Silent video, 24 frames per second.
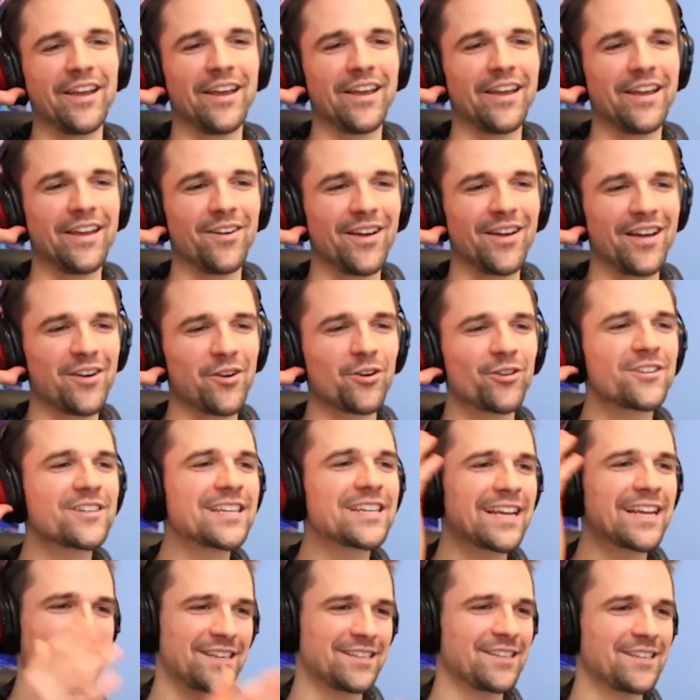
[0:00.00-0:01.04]
in order to
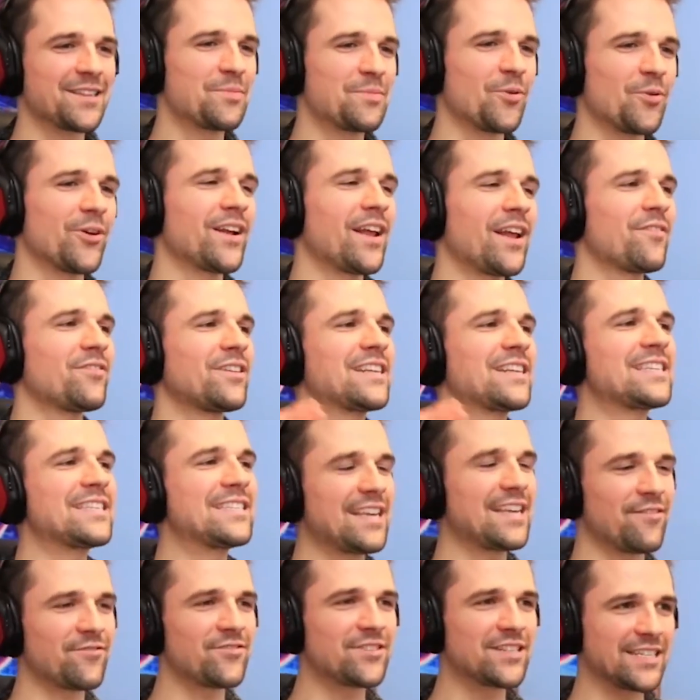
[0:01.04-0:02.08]
get to the point, I have like
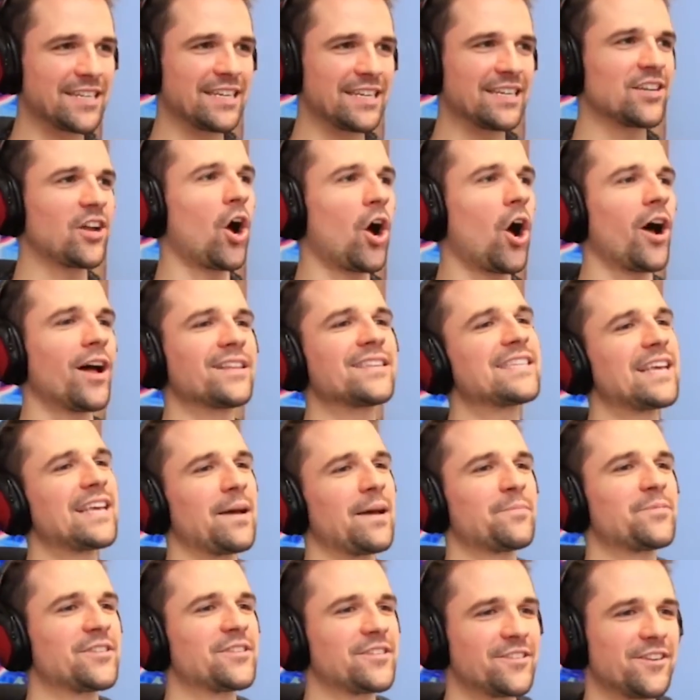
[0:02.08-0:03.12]
17
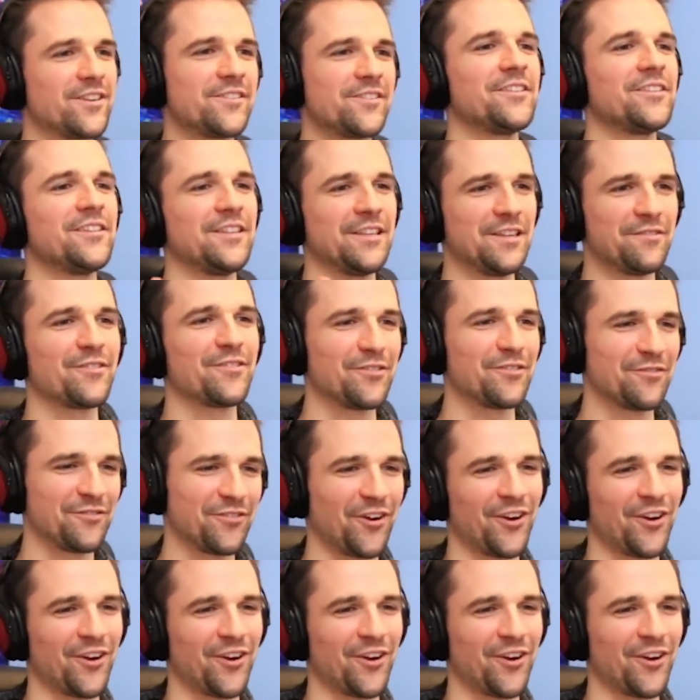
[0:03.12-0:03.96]
concepts to deliver first.